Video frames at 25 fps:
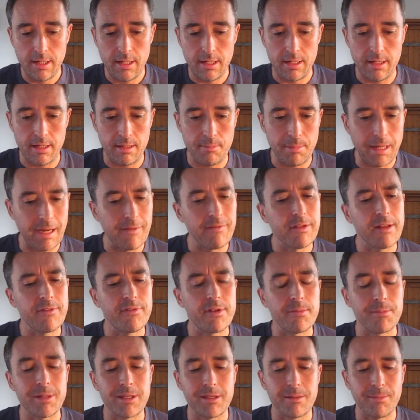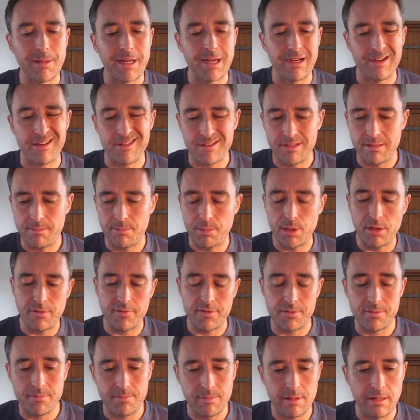Uh, but I've left them in the pack because they
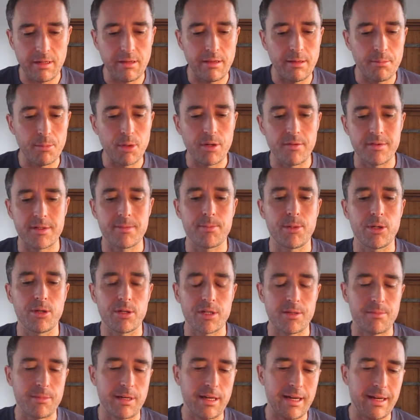both, you know, they both spoke to me.